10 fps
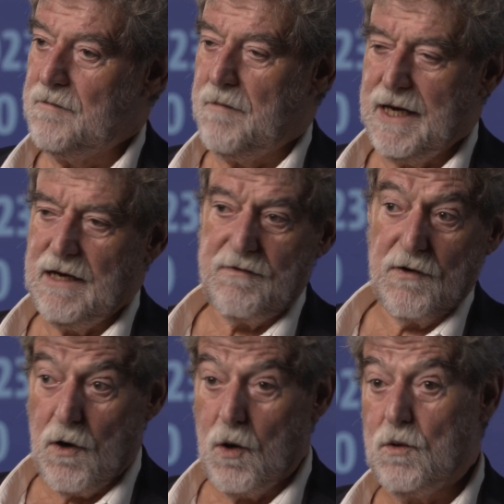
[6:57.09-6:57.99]
mainly
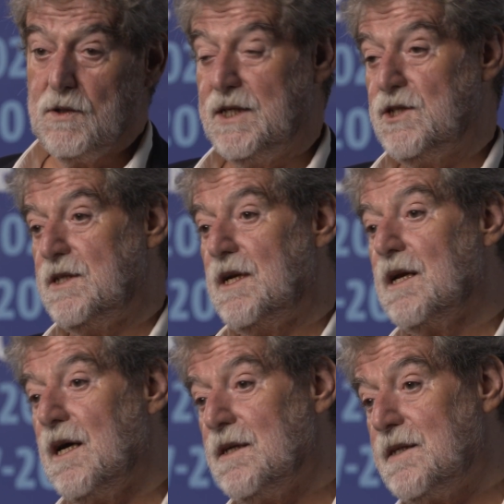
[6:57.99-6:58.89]
for old digital
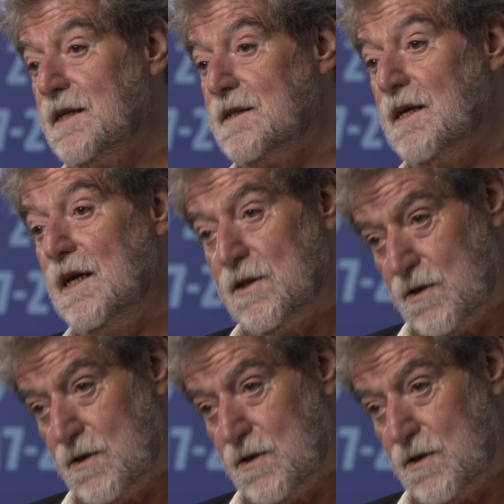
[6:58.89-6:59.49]
contents.